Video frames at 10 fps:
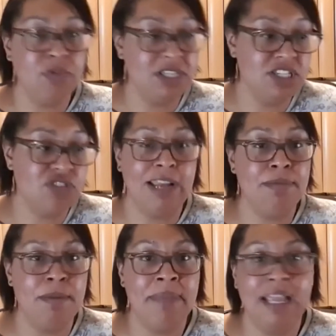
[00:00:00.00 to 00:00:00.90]
will be
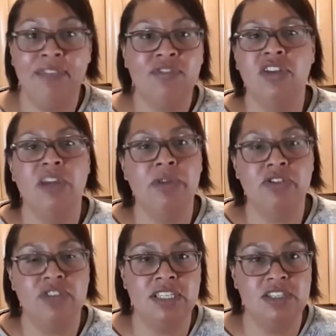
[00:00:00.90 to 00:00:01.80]
scraping beef. Got no
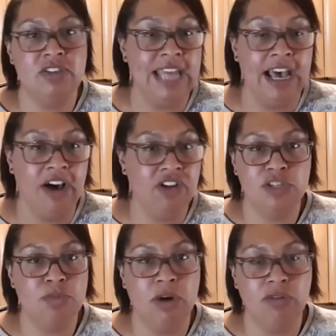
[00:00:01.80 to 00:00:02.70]
interest in doing that. I'll
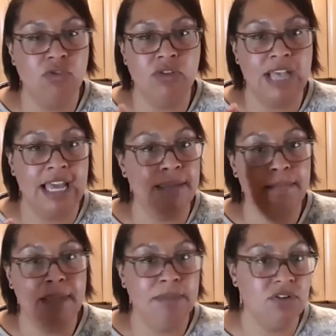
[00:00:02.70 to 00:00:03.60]
just buy raw canny
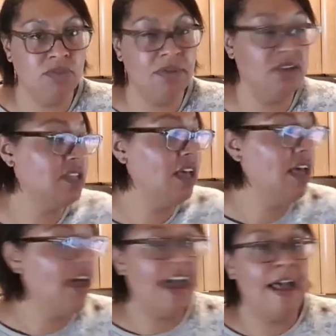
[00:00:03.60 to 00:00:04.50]
and baby dog mousse.
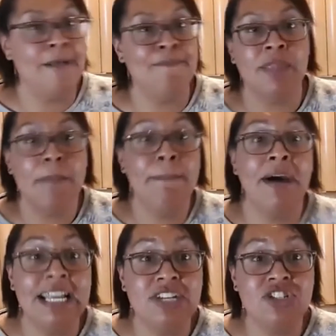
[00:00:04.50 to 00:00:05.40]

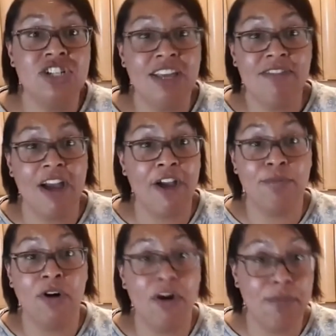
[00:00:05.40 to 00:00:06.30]
But each to their own.
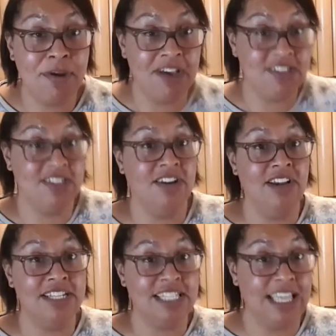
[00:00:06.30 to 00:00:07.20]
But I'm a person, I
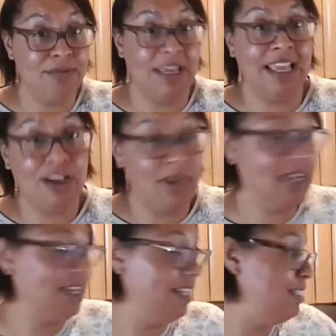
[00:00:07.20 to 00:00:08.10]
like to keep it
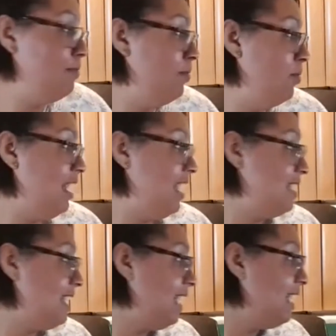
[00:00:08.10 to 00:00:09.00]
quick and simple and
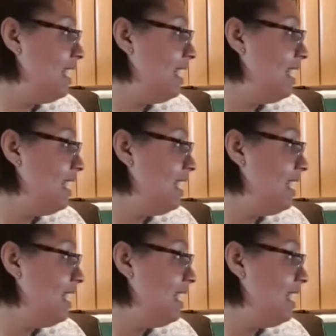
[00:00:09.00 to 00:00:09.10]
easy.